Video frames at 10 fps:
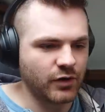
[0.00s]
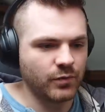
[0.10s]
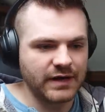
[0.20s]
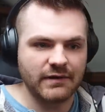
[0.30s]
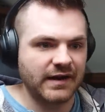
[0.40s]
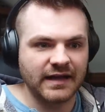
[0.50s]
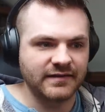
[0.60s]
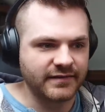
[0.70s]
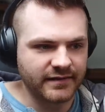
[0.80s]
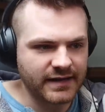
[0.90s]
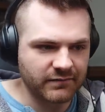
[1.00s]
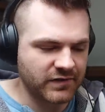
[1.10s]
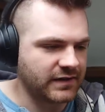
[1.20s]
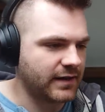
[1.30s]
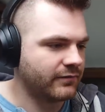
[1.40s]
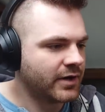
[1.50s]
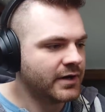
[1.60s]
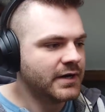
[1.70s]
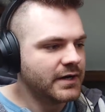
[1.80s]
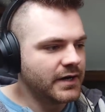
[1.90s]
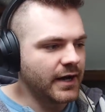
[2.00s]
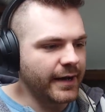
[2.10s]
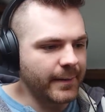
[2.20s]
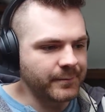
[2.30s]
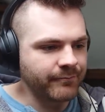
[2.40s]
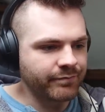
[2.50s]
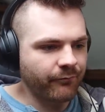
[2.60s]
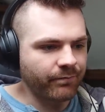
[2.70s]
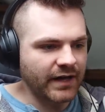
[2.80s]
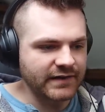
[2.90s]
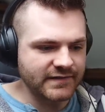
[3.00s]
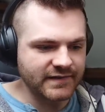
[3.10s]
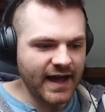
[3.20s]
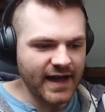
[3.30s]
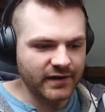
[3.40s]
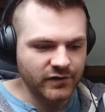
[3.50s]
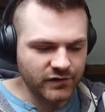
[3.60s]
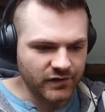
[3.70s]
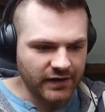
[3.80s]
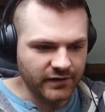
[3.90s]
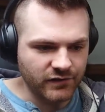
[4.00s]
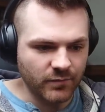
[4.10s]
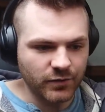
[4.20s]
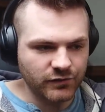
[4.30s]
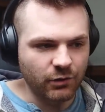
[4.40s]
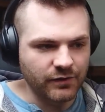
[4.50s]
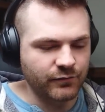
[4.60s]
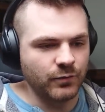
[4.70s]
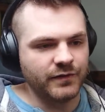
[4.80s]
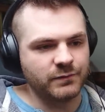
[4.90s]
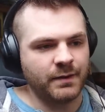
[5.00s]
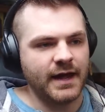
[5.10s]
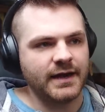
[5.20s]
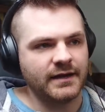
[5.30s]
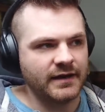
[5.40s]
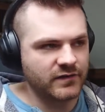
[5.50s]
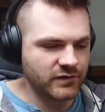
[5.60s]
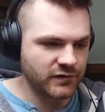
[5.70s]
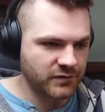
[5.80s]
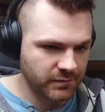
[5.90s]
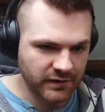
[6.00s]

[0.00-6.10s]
to go down into the depths together. And it's sad because it's like someone's going through all this pain, and it's